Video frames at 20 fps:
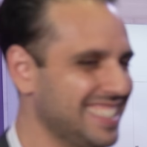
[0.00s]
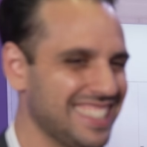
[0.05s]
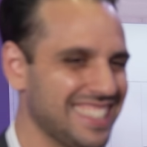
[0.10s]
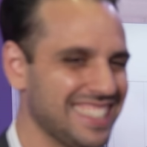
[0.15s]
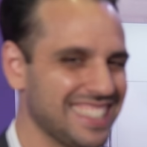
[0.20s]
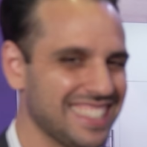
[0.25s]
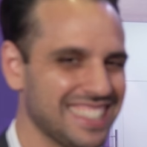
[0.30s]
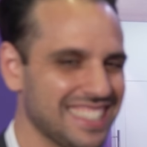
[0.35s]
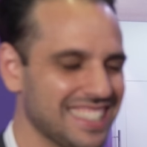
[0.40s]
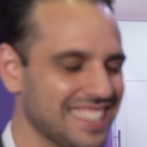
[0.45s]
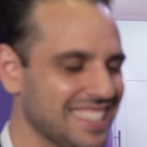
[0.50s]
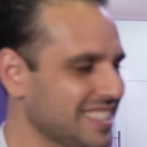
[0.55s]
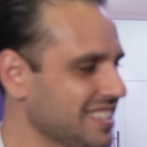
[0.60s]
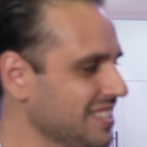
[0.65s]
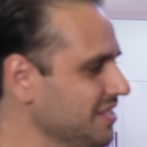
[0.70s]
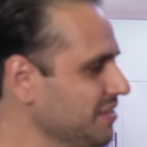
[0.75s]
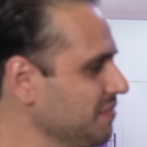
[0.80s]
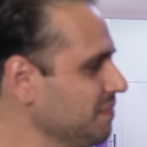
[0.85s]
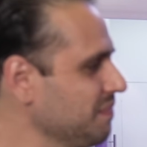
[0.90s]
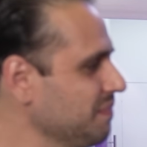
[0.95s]

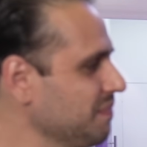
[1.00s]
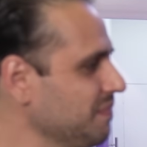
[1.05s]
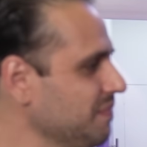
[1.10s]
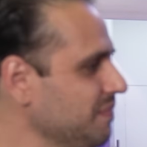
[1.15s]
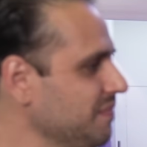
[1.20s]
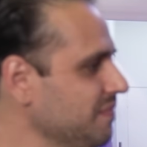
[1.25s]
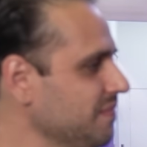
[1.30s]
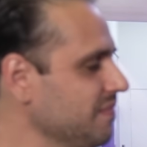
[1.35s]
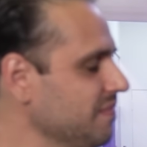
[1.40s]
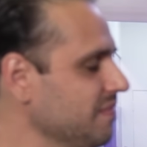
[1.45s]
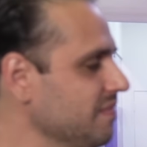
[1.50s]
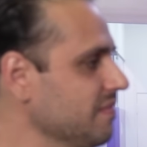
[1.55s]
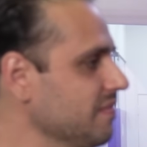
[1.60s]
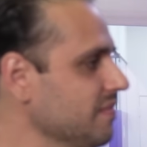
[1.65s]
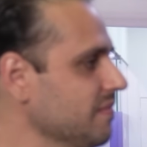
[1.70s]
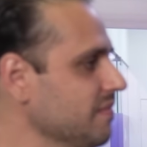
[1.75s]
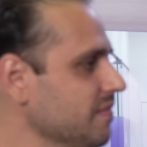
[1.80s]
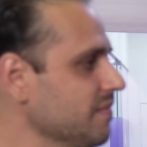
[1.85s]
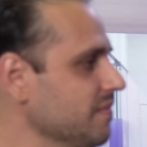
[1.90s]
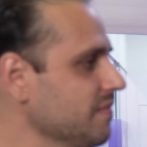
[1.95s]

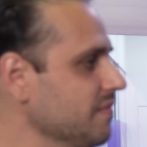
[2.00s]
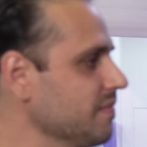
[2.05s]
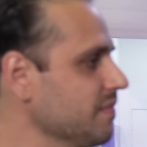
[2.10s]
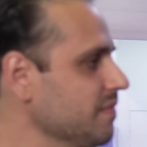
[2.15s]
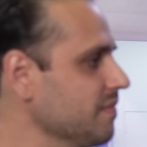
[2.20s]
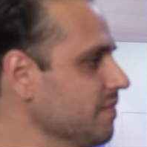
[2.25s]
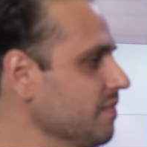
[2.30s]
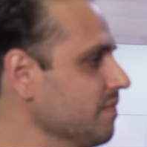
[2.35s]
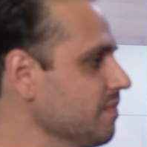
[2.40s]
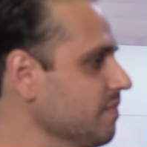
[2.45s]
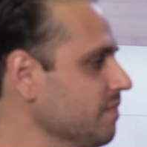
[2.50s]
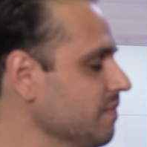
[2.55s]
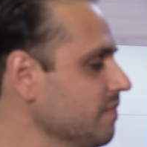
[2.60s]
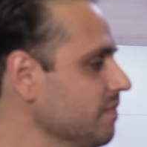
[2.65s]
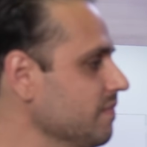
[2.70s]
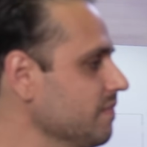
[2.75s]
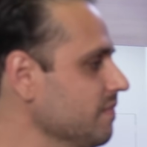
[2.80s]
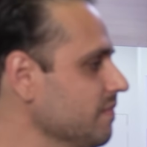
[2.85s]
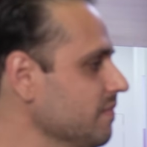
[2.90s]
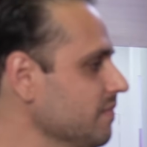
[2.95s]

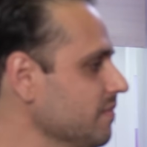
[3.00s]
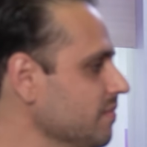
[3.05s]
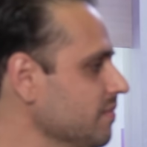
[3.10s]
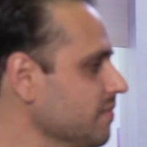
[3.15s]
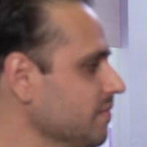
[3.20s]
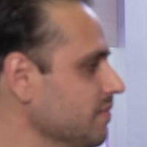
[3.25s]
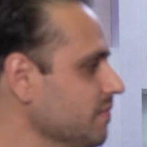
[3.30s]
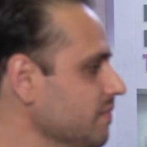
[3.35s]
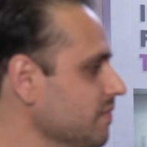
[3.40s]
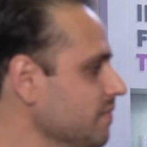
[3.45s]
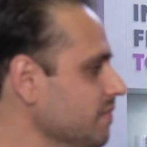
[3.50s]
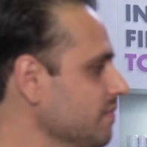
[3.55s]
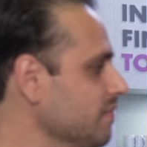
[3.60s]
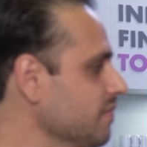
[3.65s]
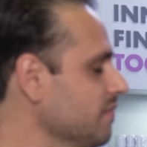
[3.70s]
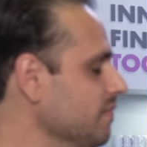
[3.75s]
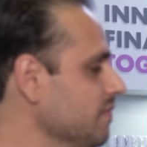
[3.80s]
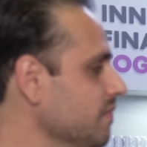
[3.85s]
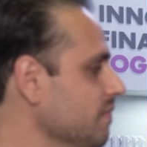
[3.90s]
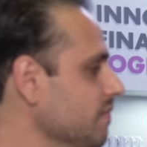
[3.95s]

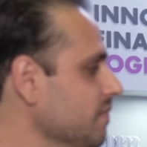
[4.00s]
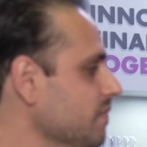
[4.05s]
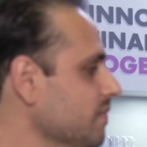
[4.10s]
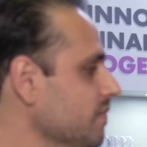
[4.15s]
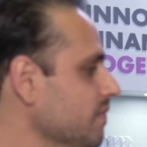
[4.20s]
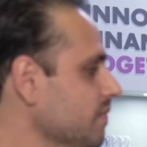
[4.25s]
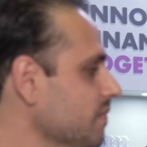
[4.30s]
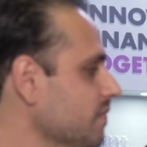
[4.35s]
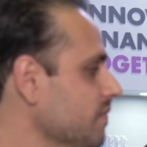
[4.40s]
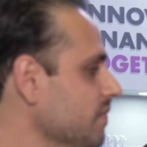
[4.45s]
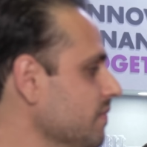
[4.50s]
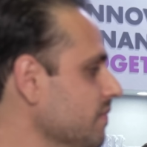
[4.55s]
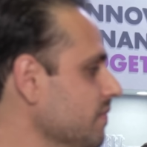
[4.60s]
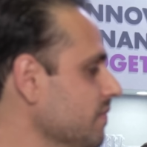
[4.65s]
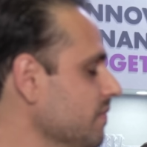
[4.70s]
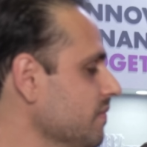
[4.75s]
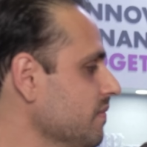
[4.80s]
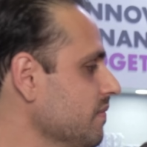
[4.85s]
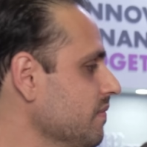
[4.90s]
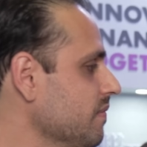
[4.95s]

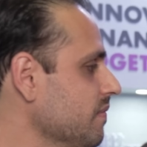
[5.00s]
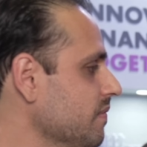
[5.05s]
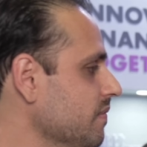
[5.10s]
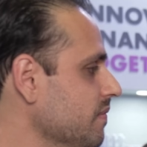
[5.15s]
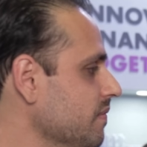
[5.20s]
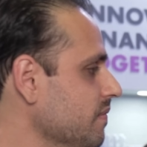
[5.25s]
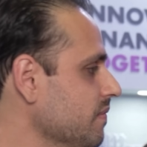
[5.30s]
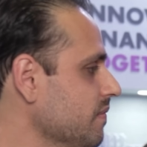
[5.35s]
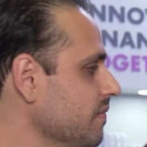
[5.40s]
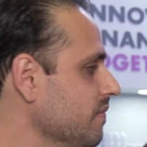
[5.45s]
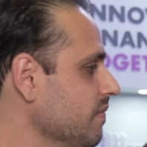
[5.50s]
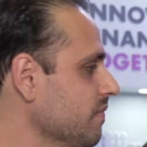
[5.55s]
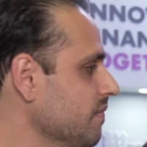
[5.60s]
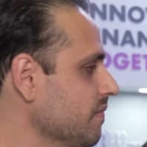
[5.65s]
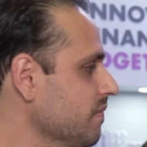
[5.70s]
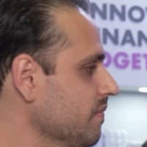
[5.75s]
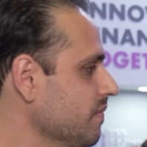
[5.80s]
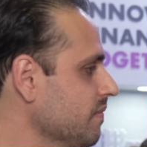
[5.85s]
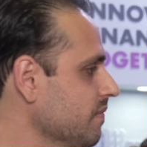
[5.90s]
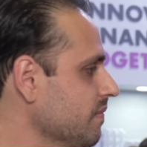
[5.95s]

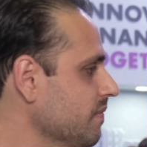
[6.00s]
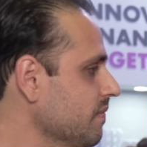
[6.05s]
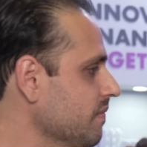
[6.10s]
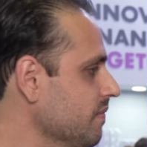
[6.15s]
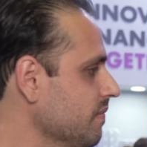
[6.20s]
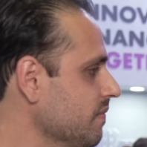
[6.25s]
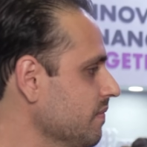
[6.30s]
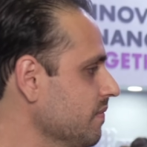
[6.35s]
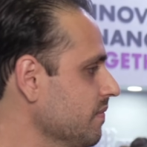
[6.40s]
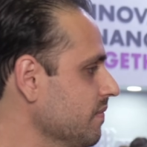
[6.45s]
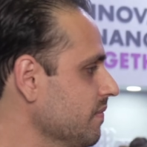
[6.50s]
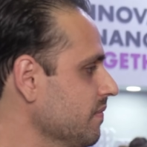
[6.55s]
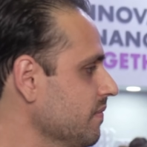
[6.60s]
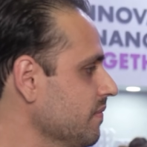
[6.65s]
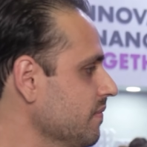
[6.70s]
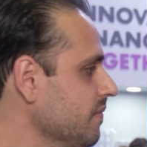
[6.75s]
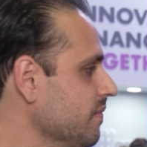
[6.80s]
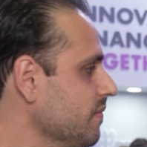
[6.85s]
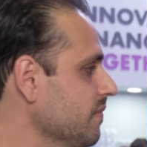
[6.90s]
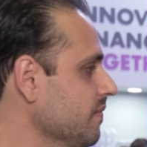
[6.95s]

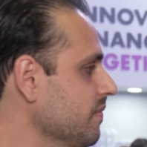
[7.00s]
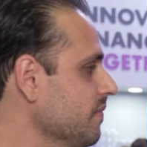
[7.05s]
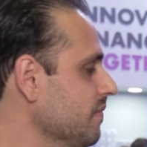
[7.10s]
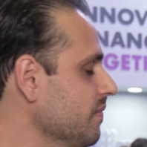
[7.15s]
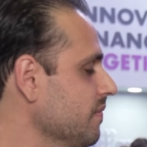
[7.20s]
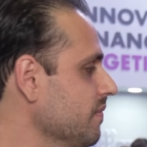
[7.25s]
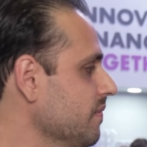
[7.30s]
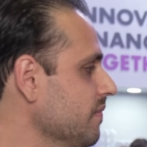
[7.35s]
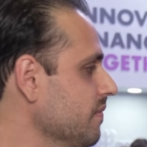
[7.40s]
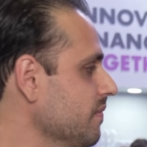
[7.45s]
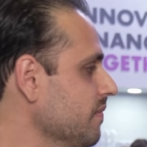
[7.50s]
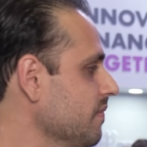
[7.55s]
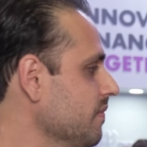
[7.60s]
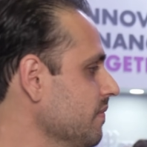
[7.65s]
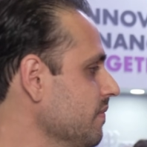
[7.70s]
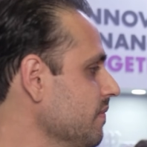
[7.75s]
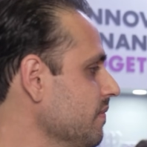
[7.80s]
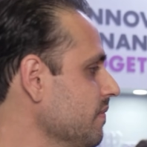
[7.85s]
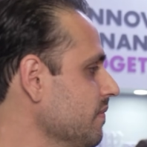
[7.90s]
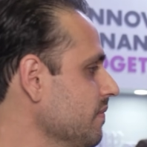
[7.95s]
This person isn't speaking.